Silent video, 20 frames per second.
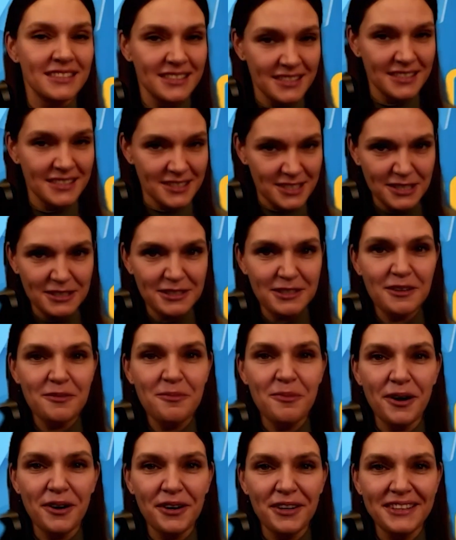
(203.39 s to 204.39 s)
digital
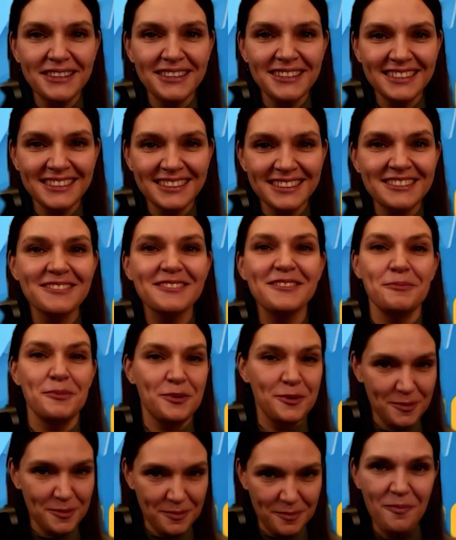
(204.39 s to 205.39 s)
marketing, to the
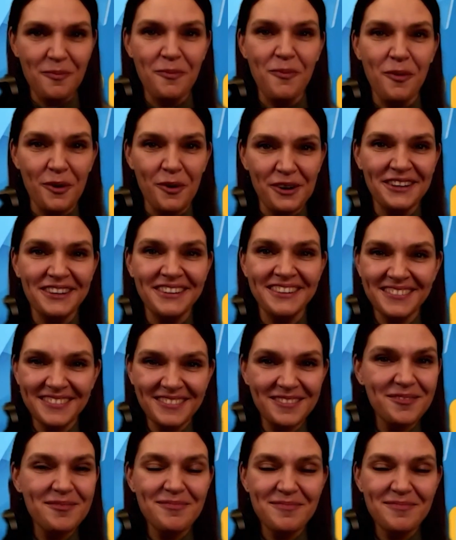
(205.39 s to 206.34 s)
more modern